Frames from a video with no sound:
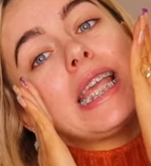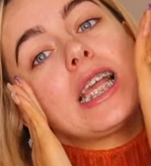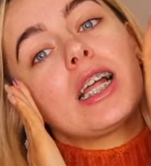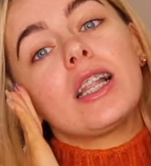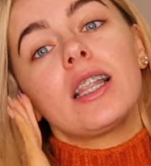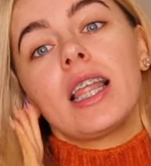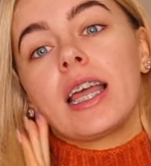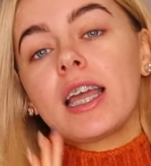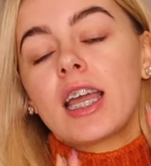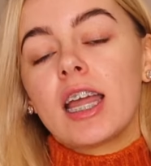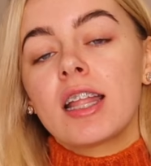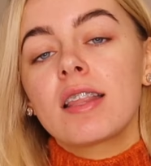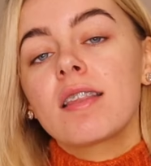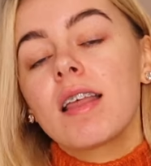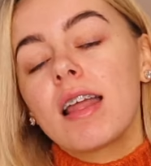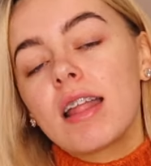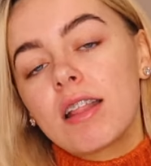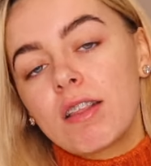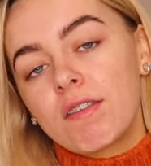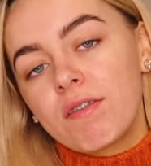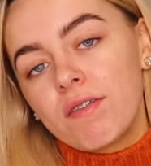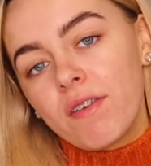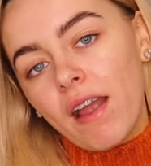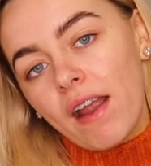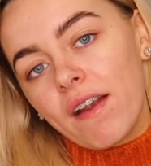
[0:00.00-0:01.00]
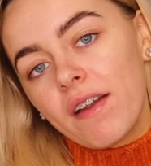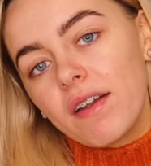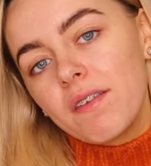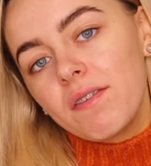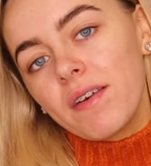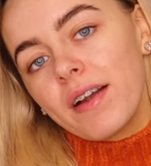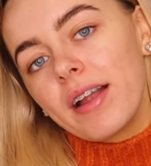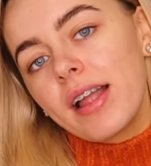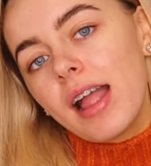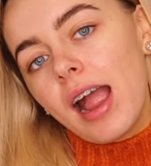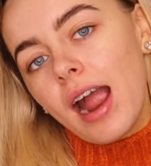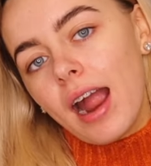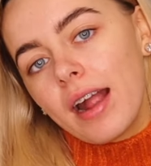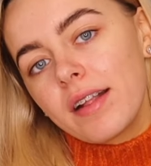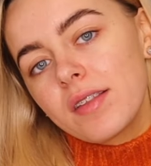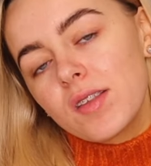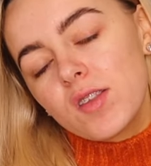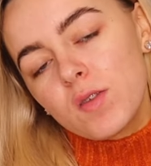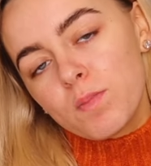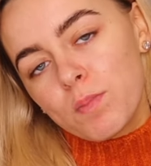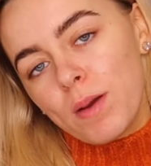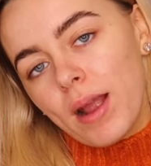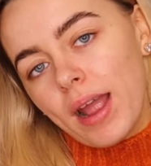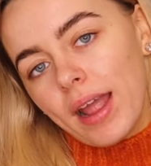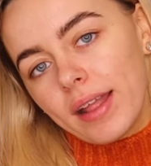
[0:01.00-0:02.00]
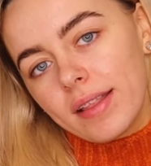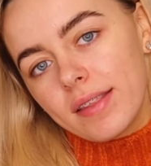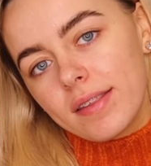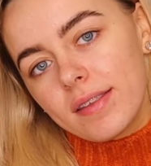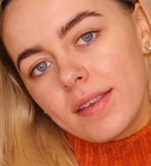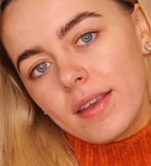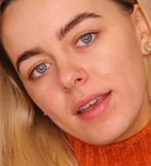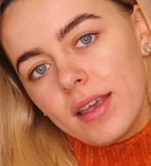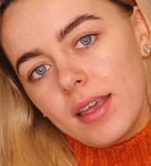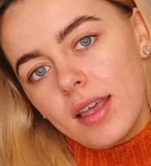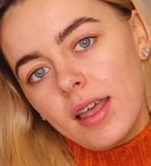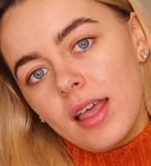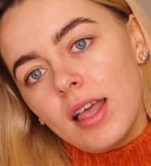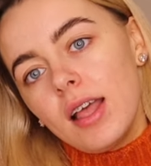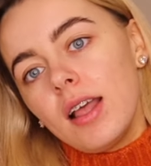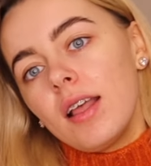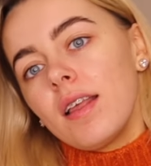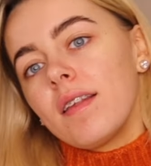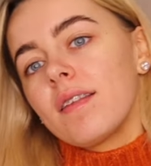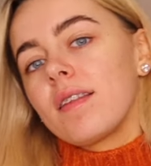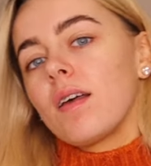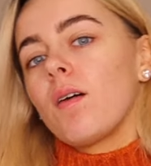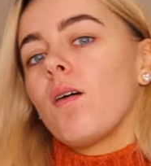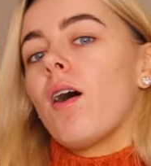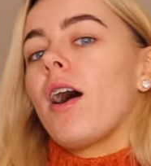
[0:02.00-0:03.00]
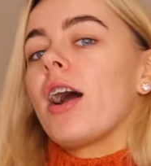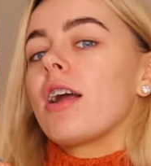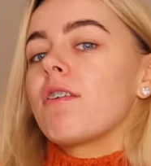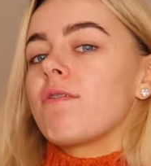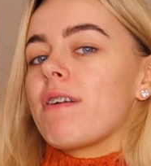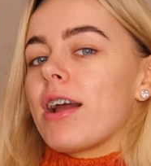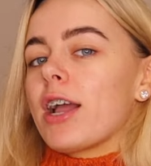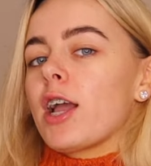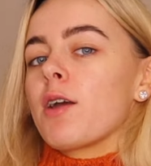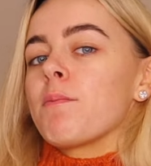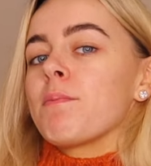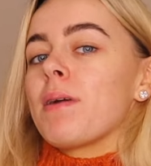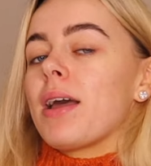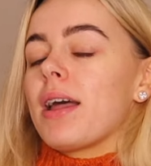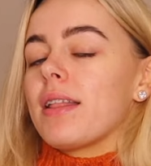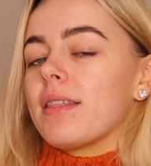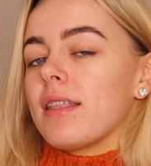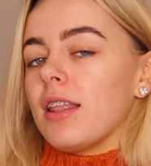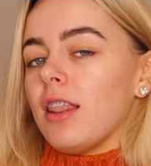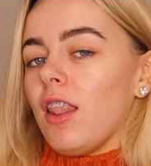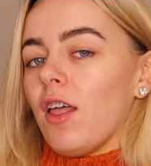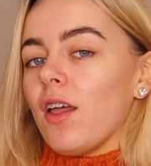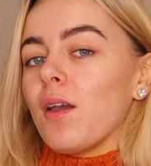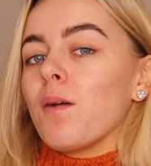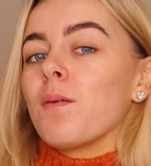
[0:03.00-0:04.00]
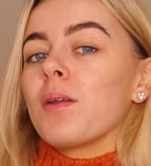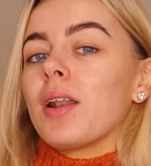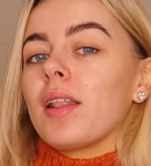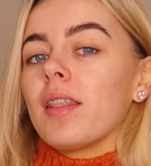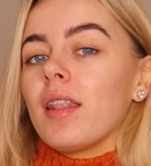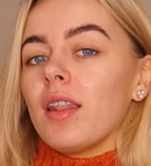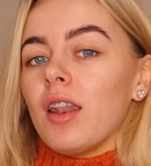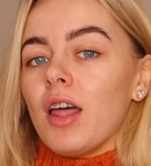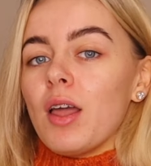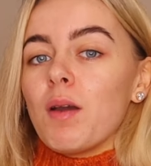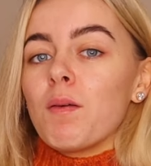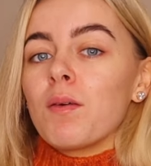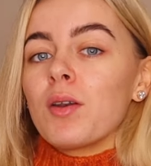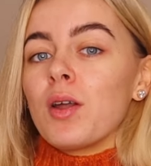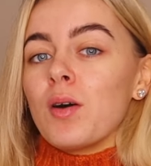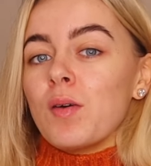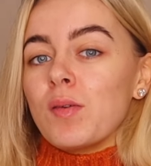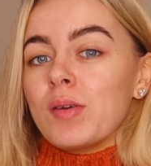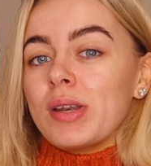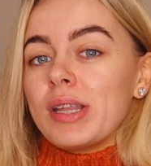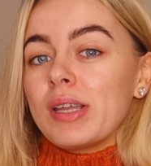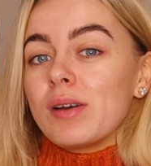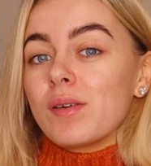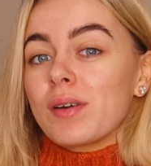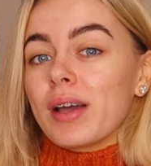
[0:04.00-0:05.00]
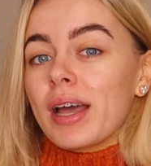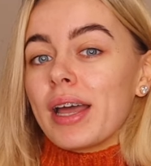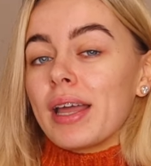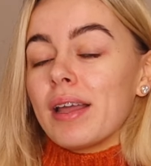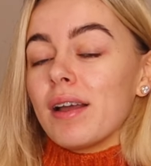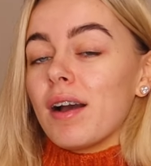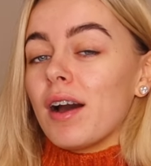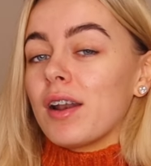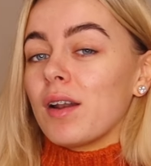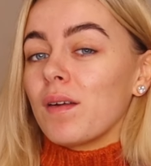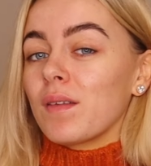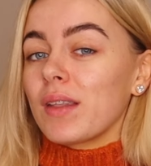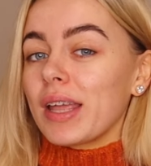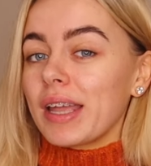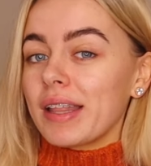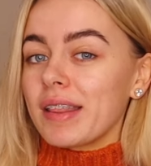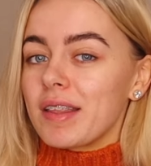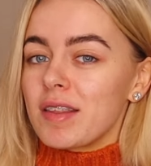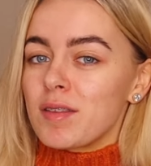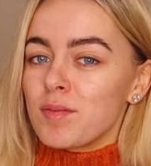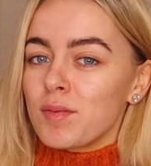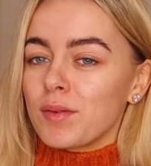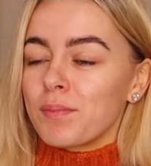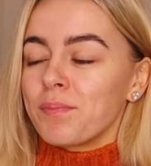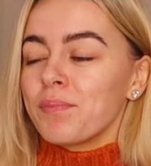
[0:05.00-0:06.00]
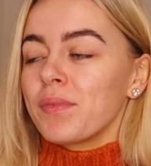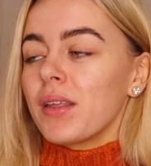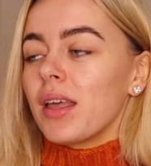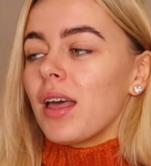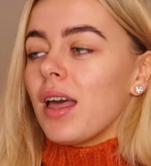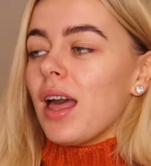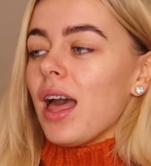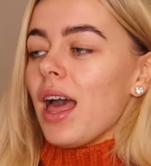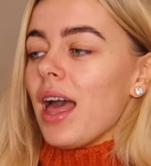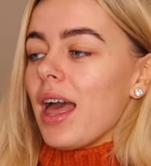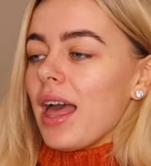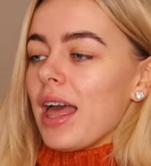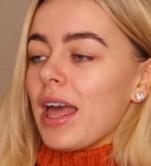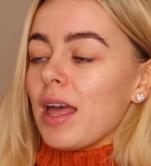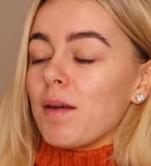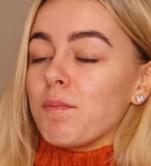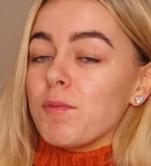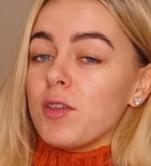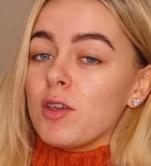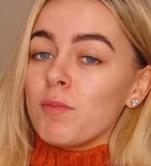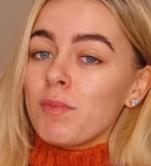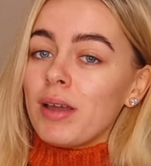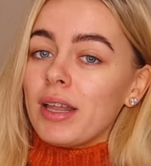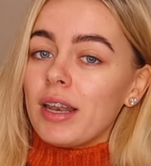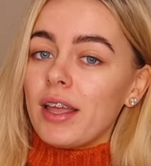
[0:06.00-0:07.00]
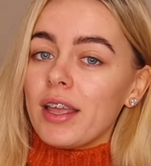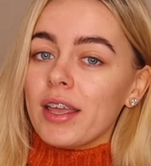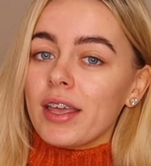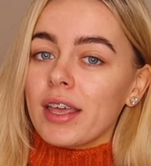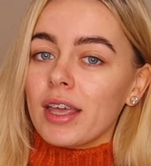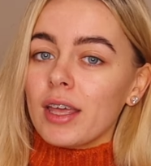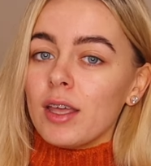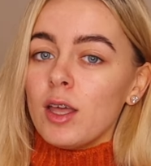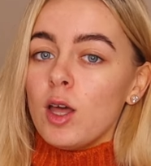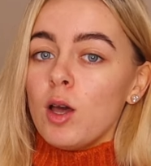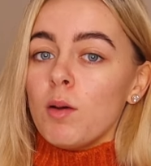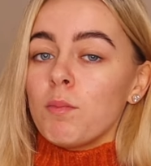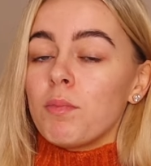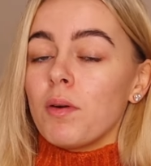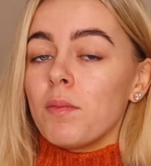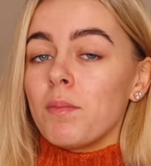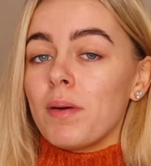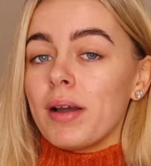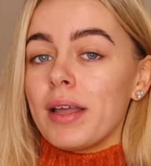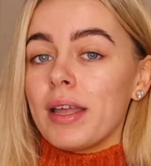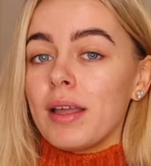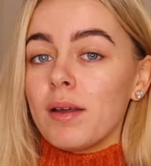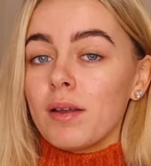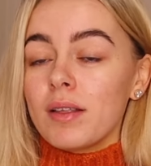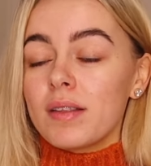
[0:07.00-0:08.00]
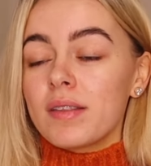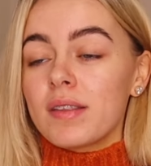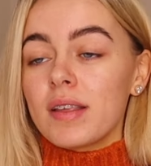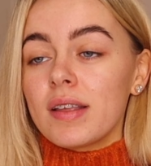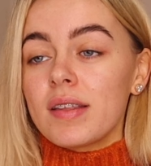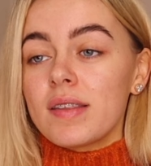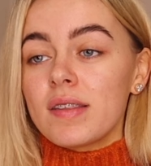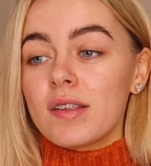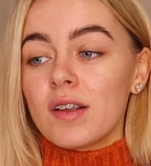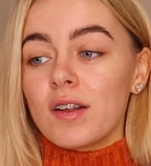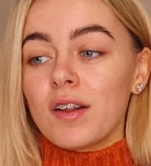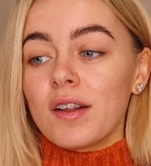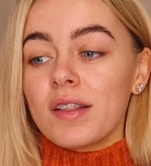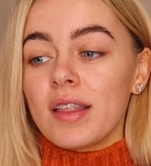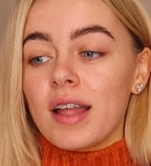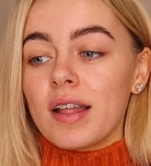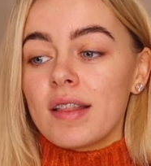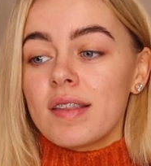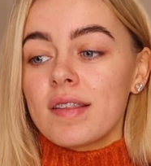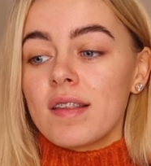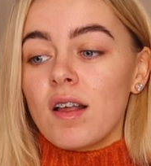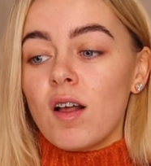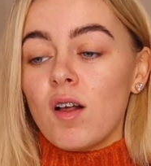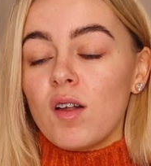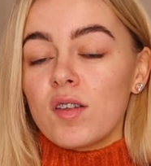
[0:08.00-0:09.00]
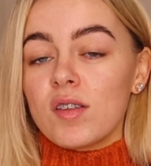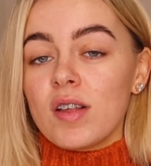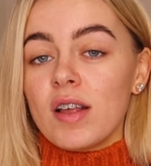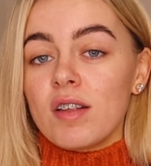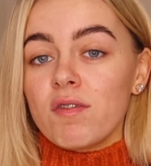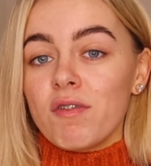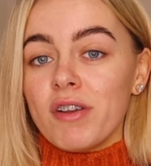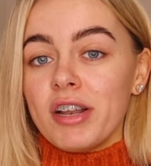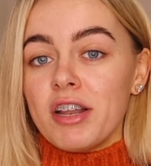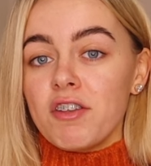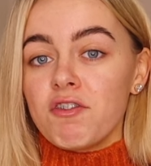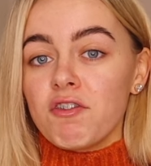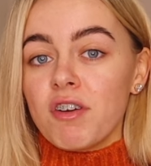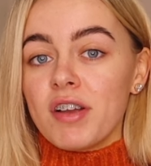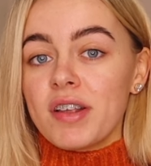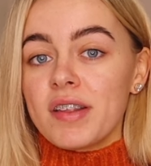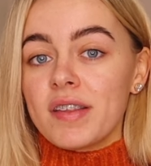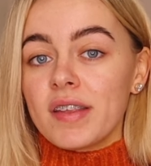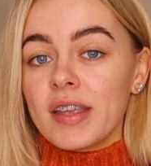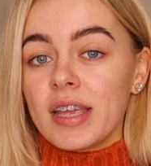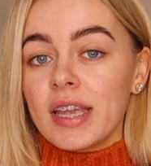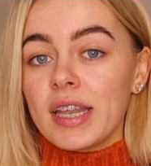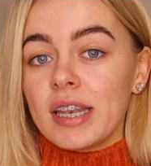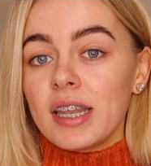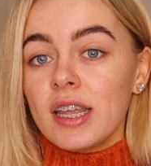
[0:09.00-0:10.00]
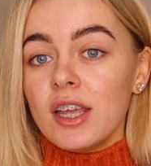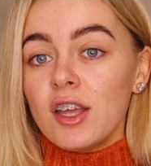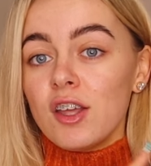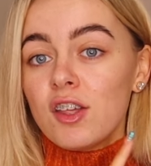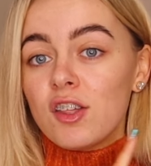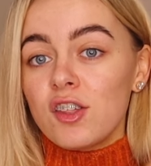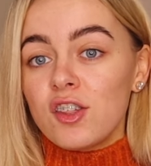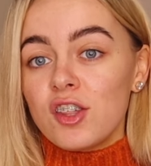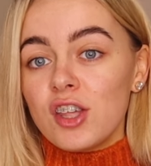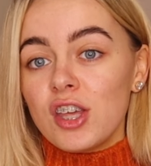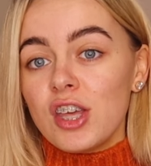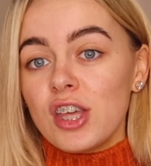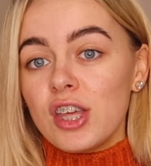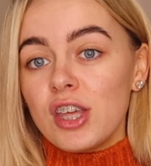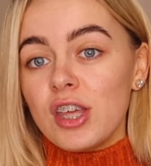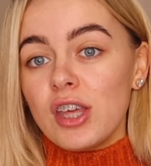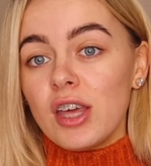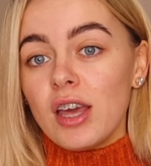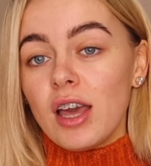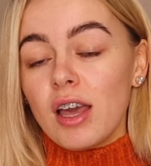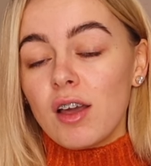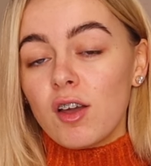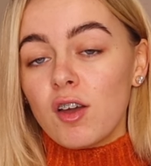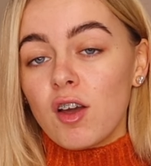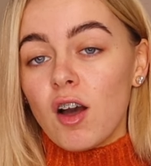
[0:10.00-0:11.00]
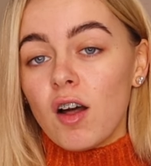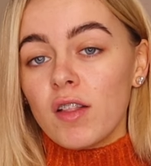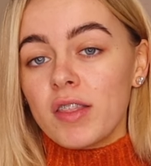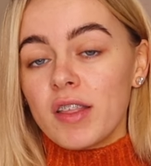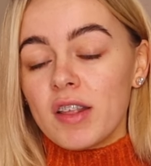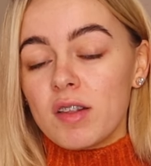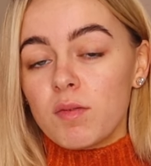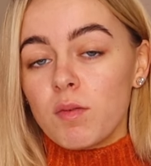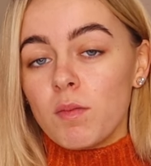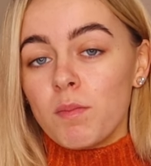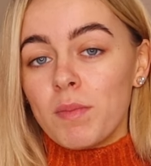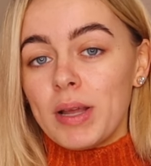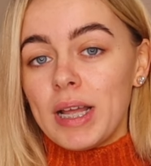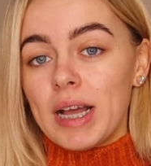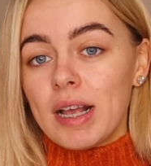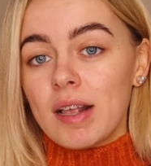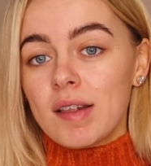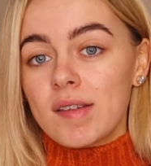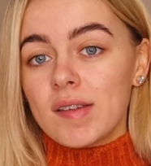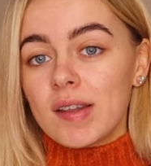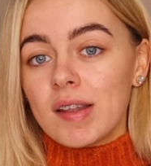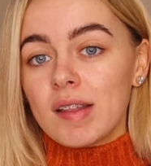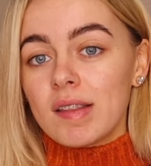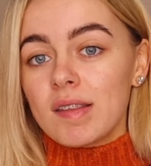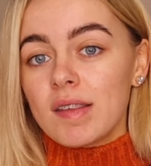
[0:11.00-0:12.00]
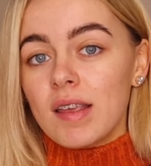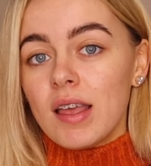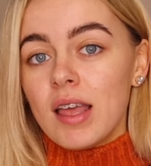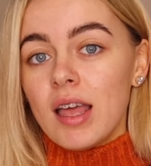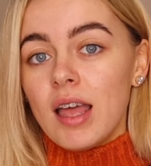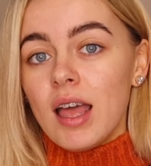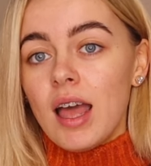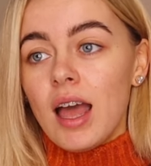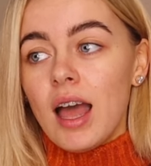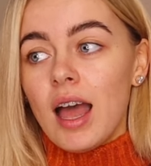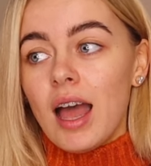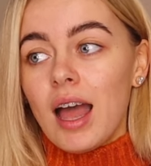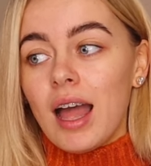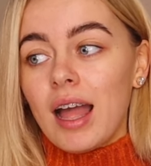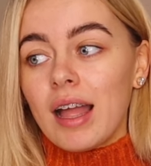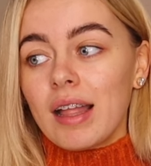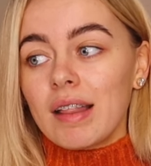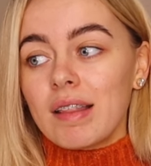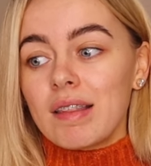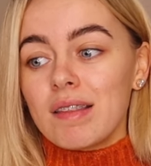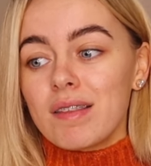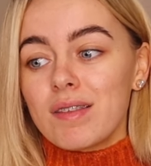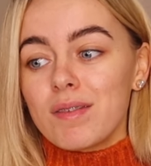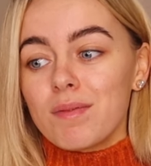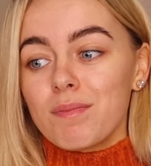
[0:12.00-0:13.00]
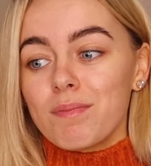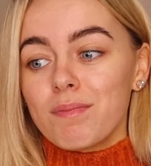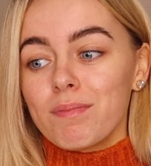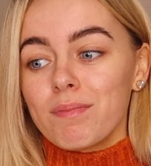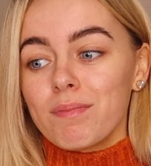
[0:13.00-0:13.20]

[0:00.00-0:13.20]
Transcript: like it's very, very hard to spread. So I'd recommend the light one and the light one only, okay? I don't like this one. You may like it, but my sister that also has really dry skin, she got this one by accident, and